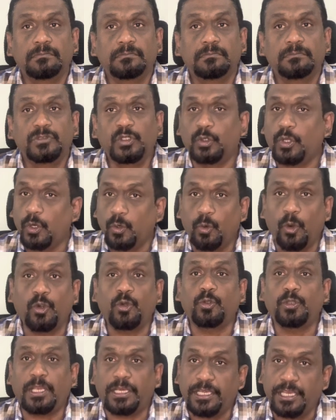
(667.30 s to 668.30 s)
You can go to
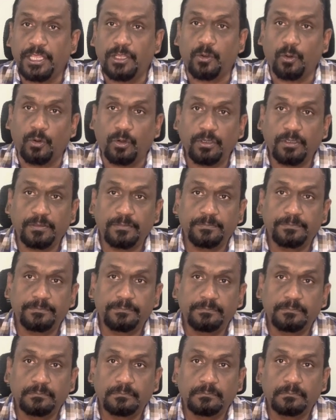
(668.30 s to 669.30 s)
the T code.
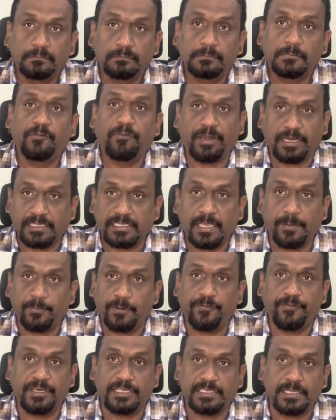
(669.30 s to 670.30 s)
For example,
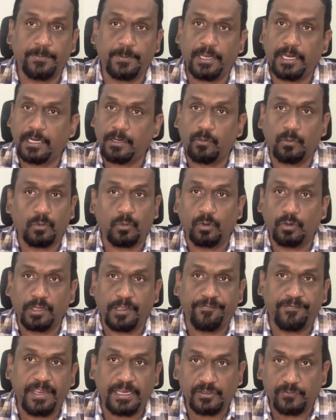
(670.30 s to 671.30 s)
if it is supplier account, go to
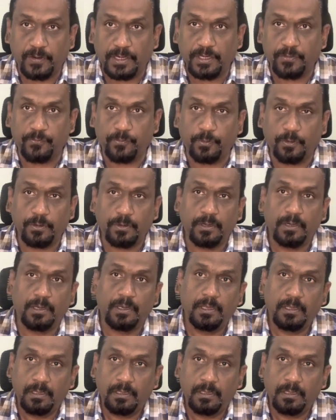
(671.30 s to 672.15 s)
F-44.